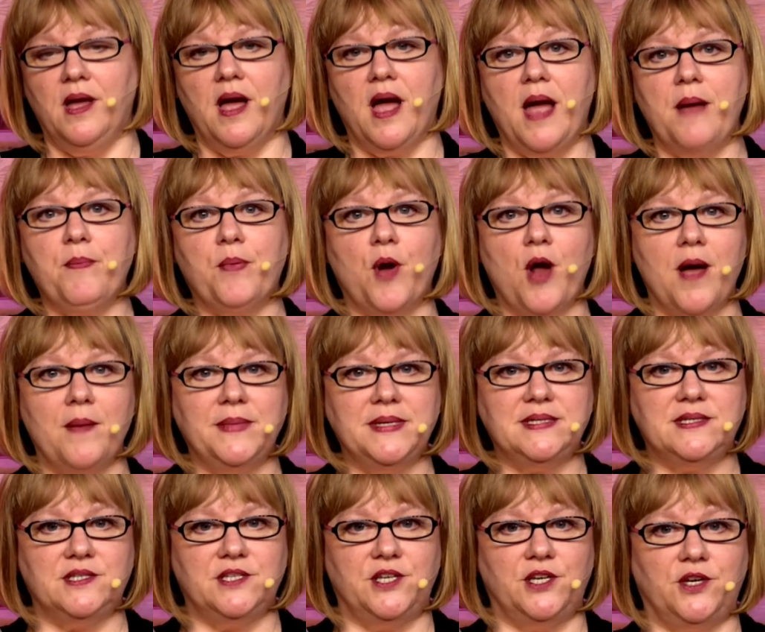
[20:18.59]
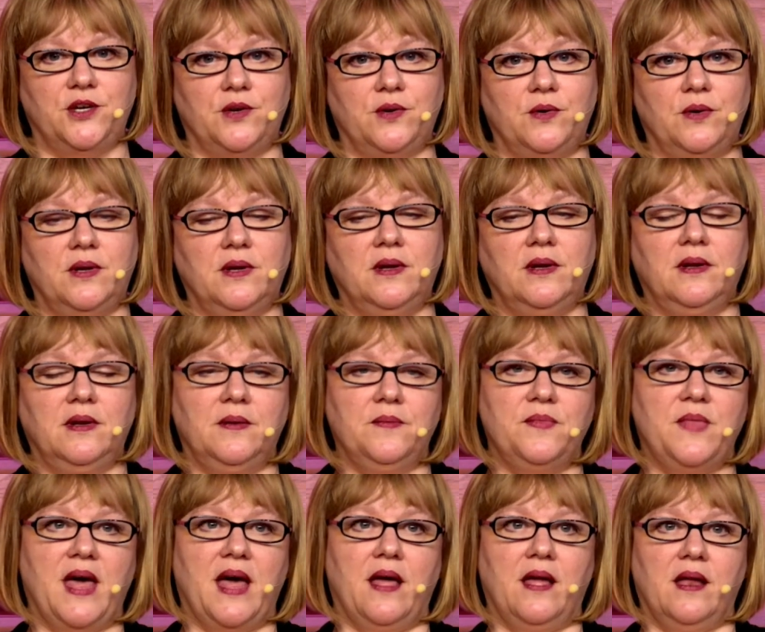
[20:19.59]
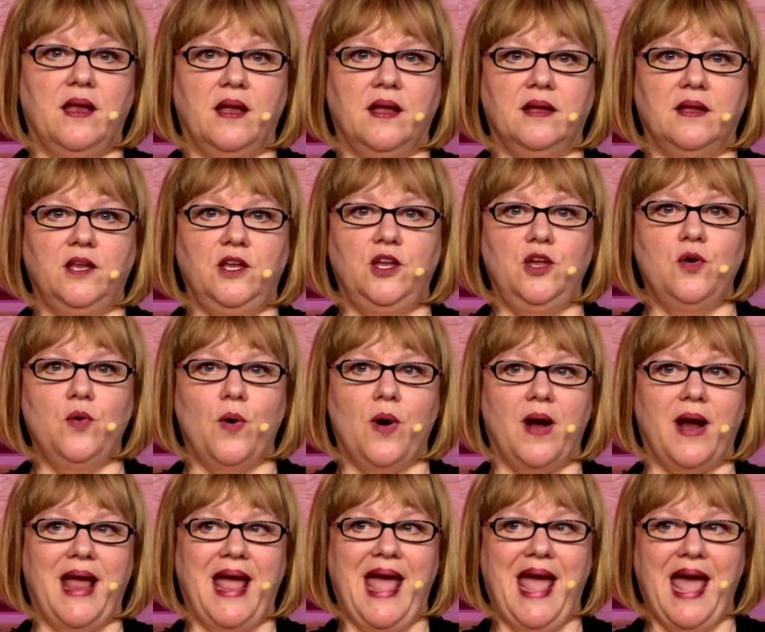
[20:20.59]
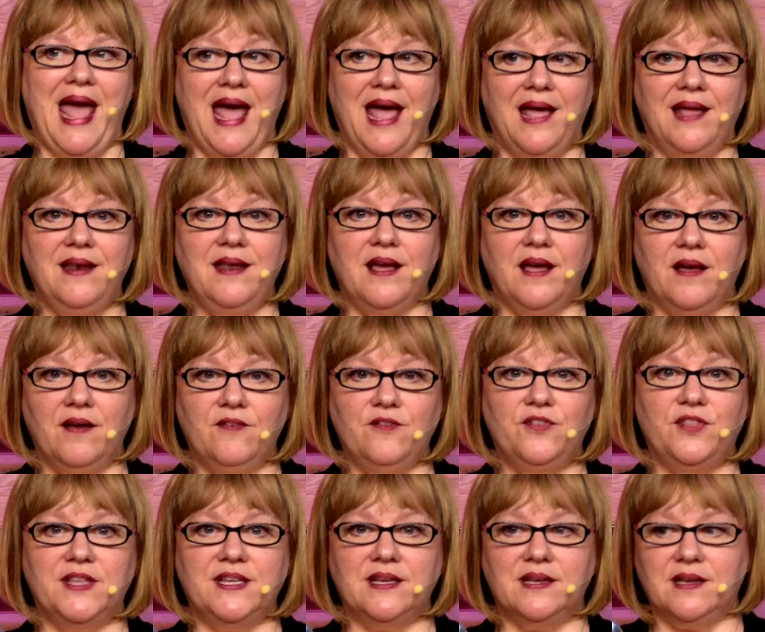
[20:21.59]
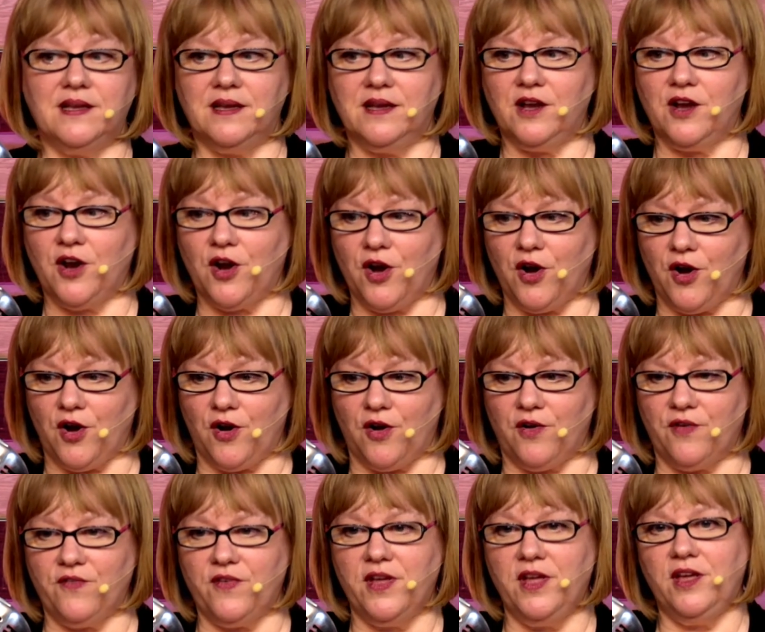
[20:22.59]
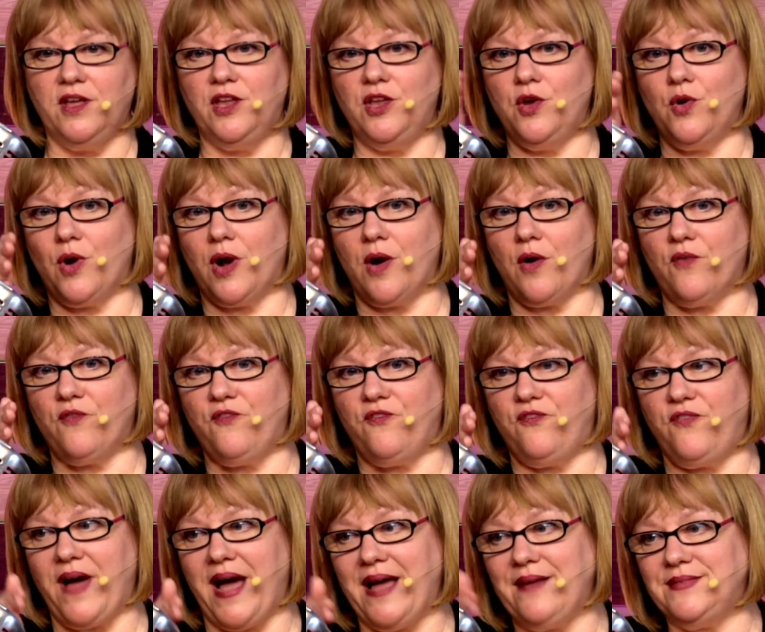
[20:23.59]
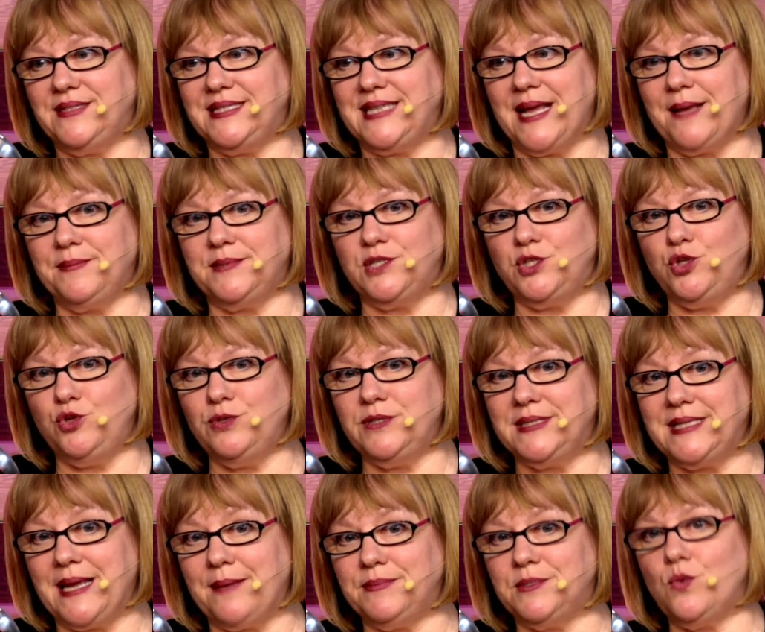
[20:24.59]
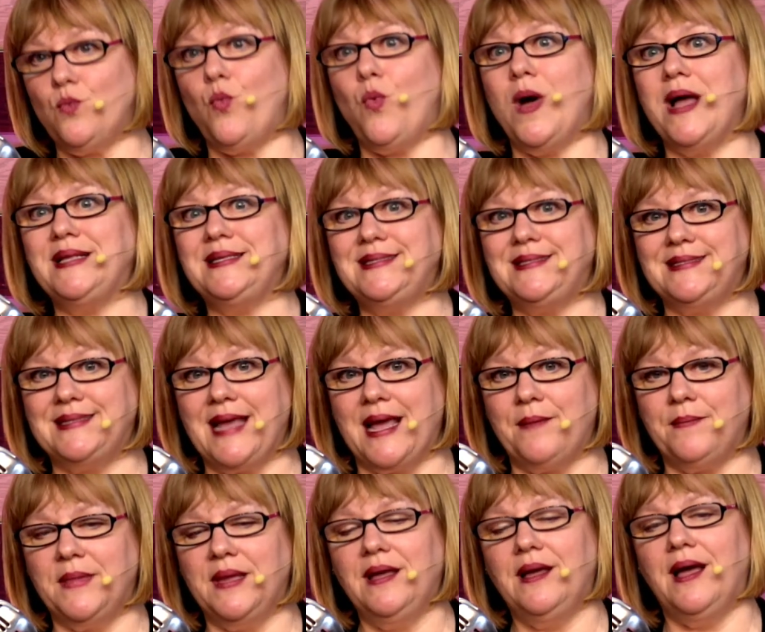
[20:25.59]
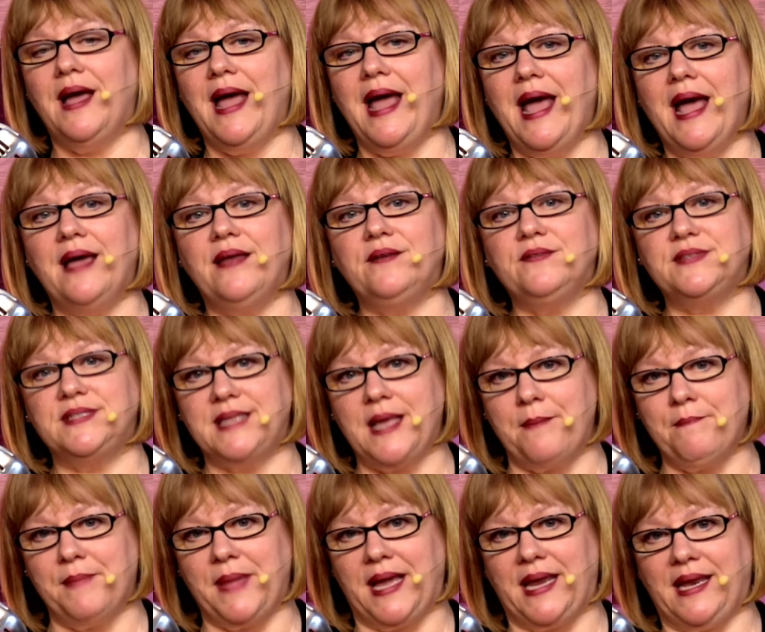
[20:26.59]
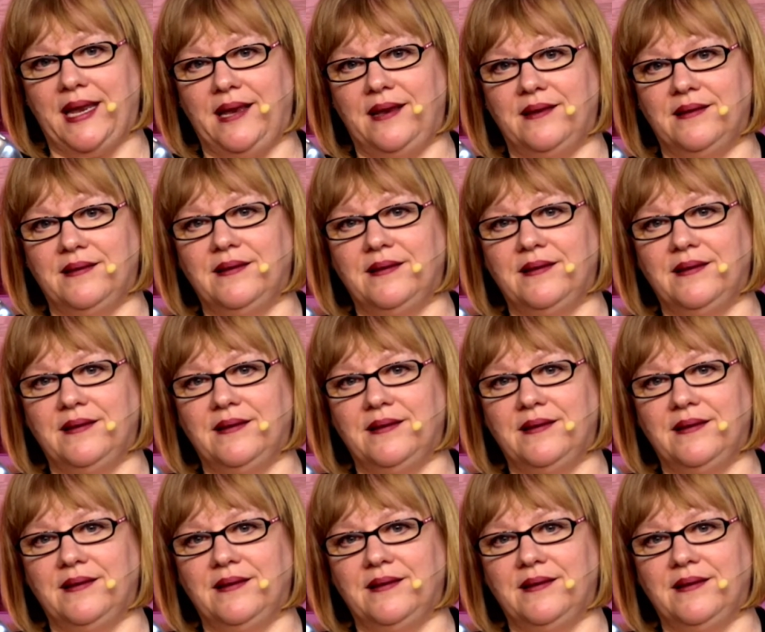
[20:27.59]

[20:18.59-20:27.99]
I promise you that you are ahead of the curve. You are 5 steps, 2 steps, 1 step ahead of somebody.